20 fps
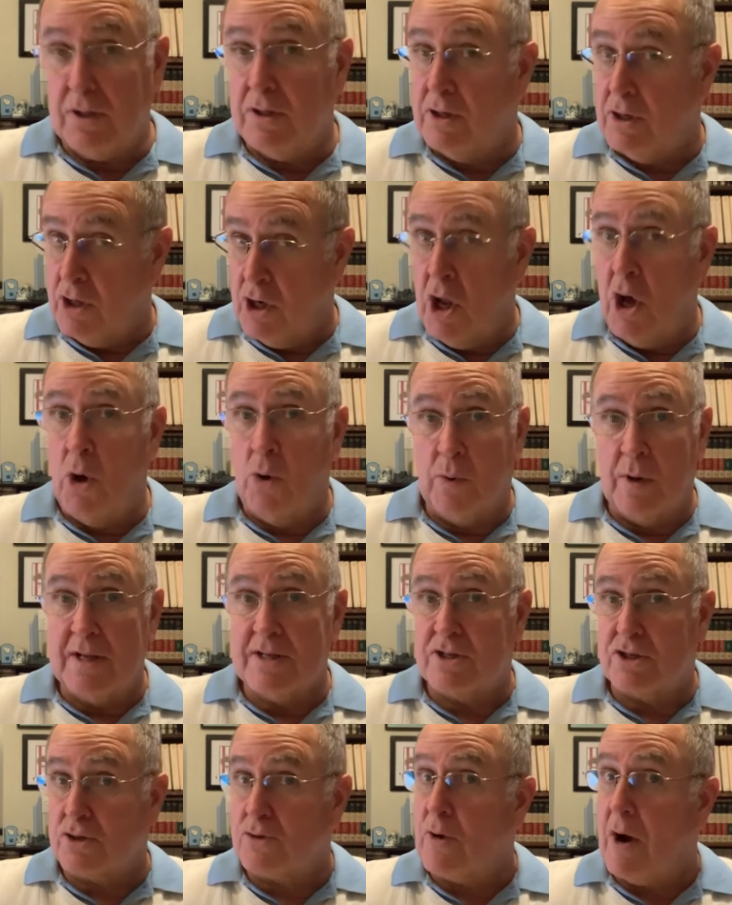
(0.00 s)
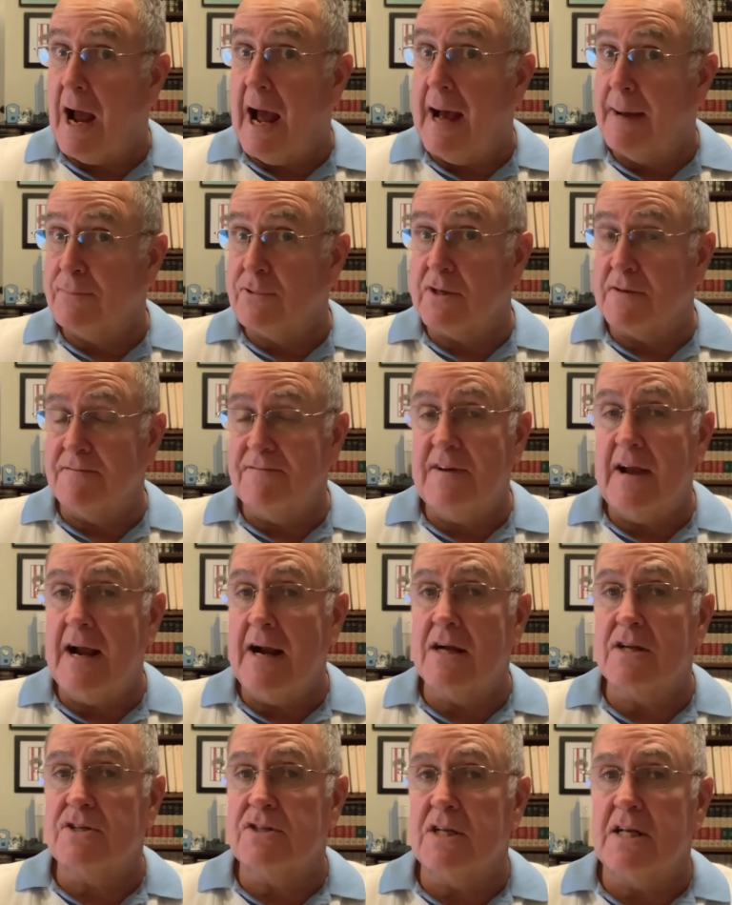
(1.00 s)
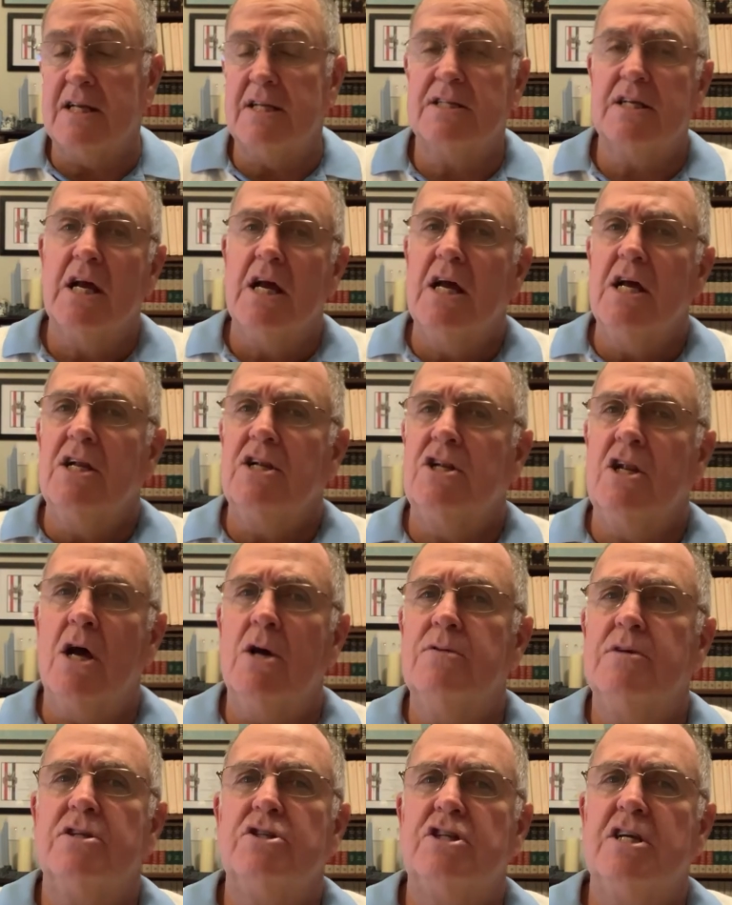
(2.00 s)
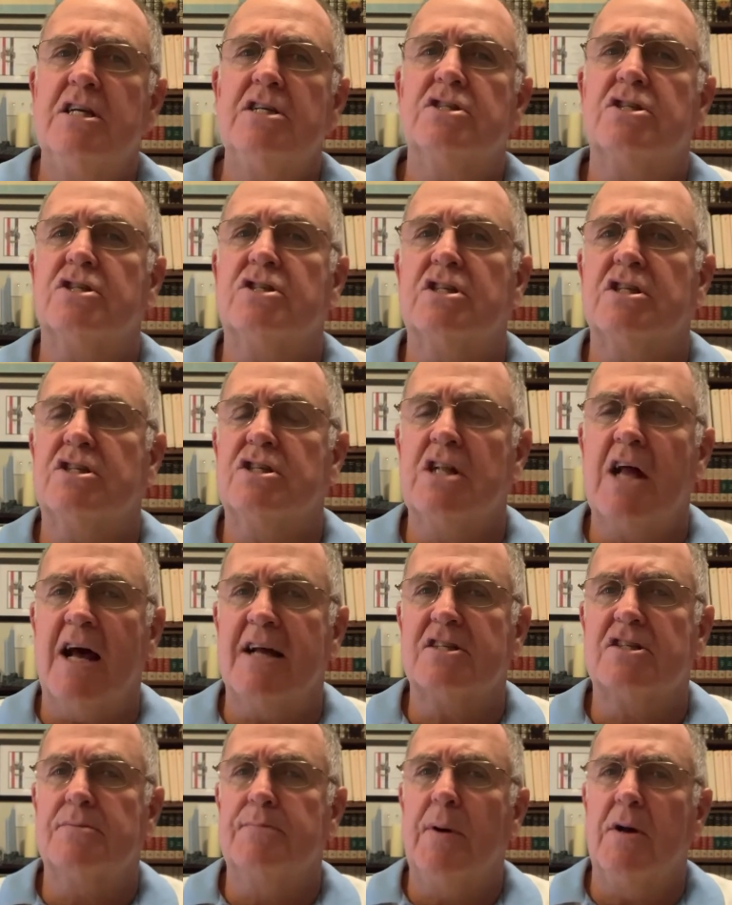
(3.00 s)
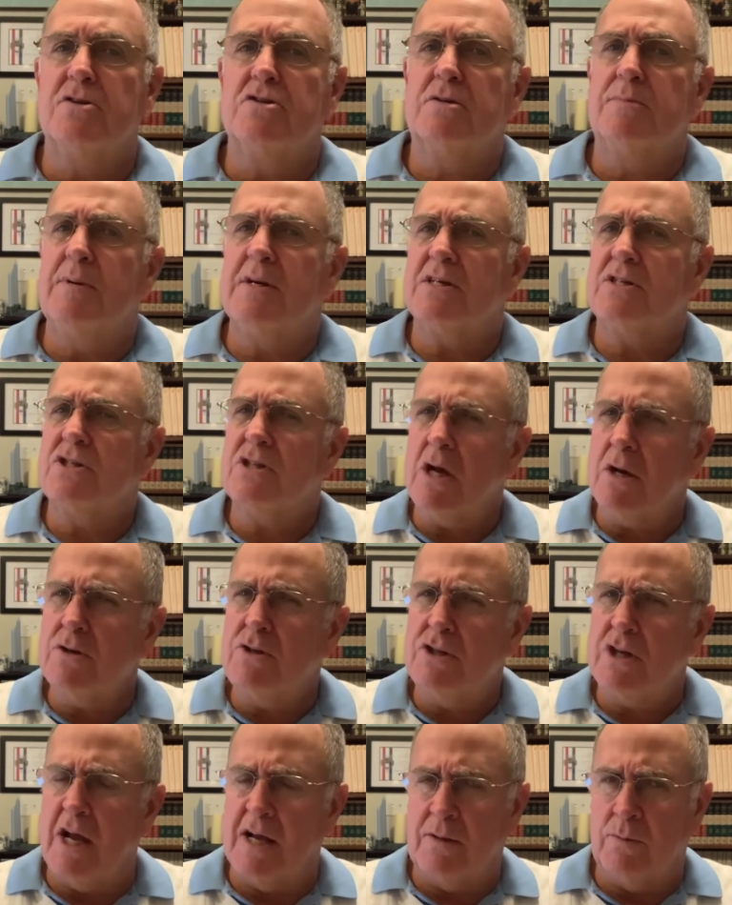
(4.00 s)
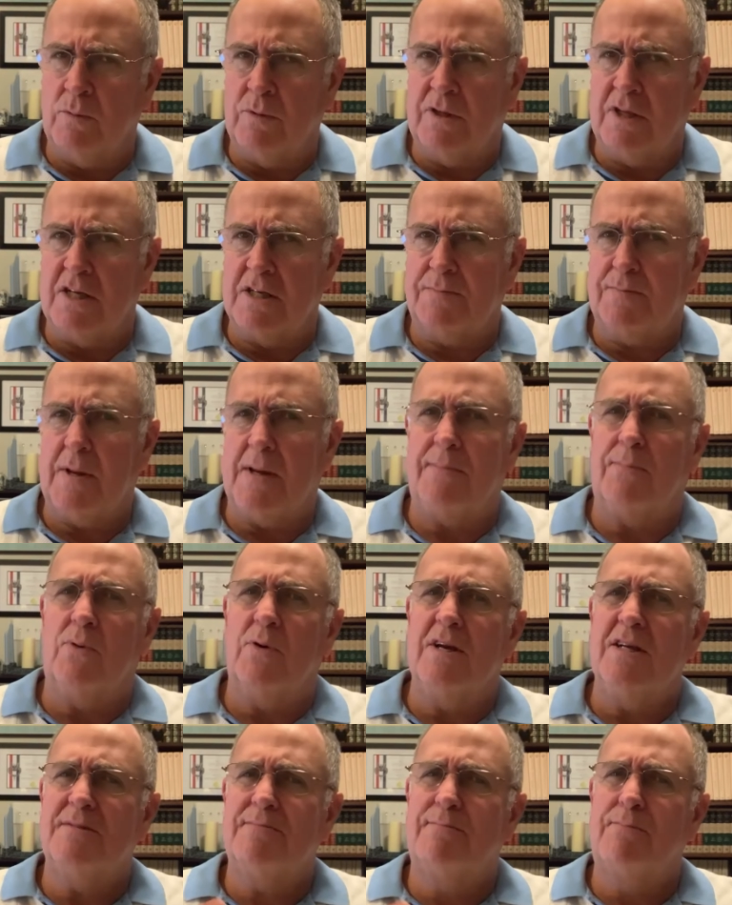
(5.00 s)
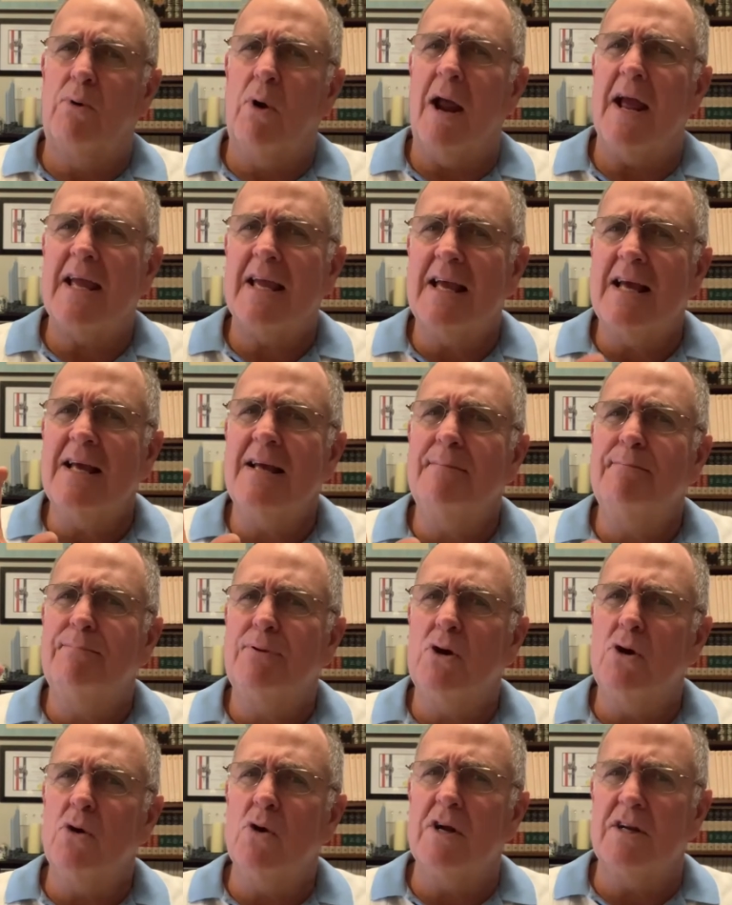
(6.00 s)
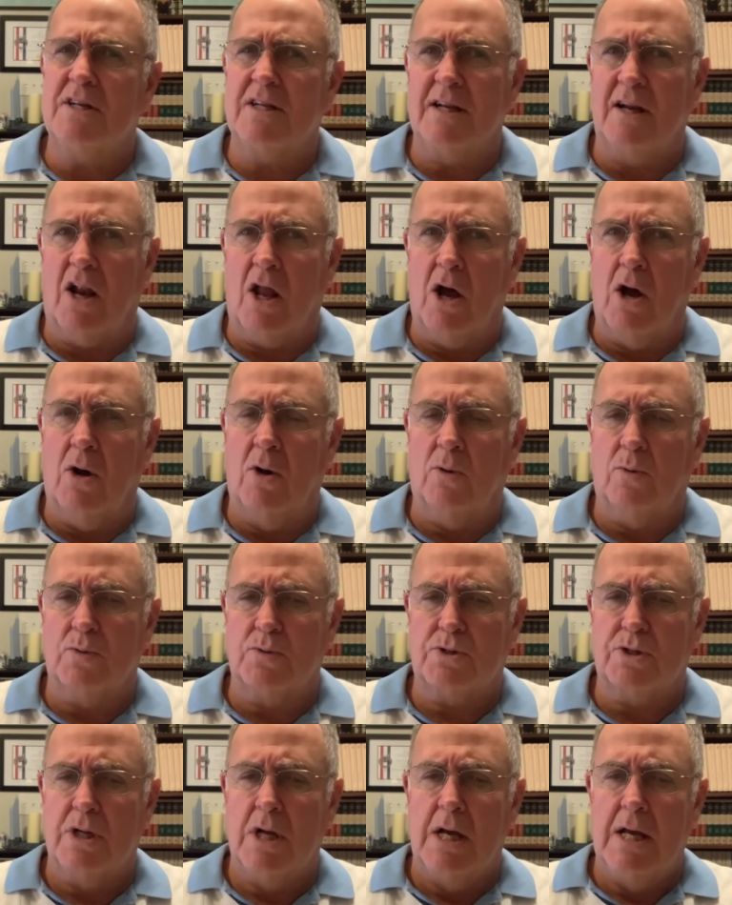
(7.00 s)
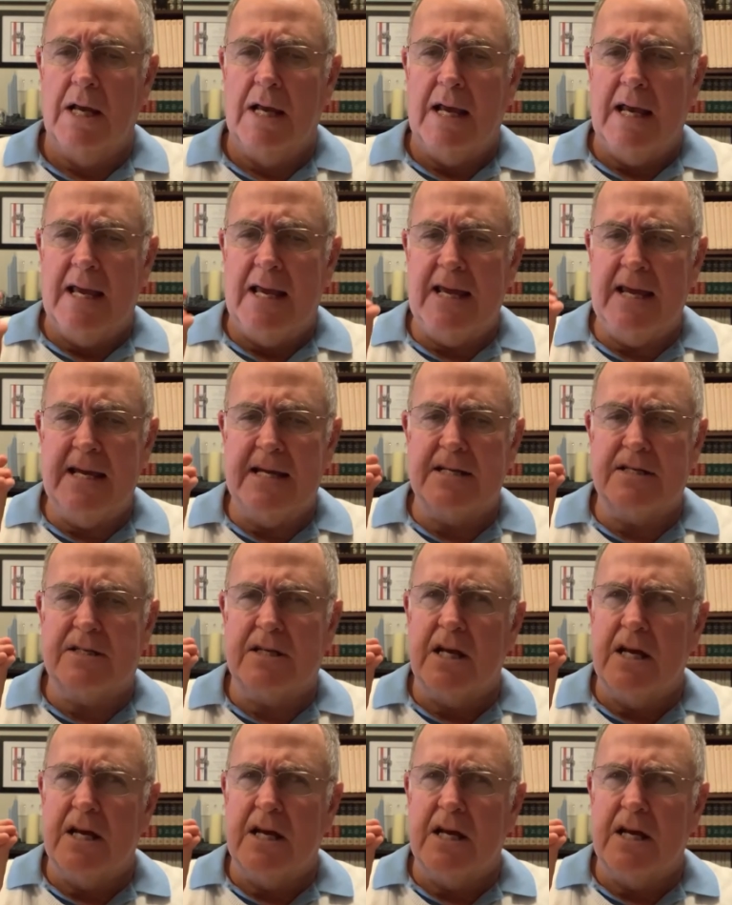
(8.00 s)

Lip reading: known as scribes and Pharisees, know that Jesus is not supposed to be associating with these people. He's breaking purity laws. He's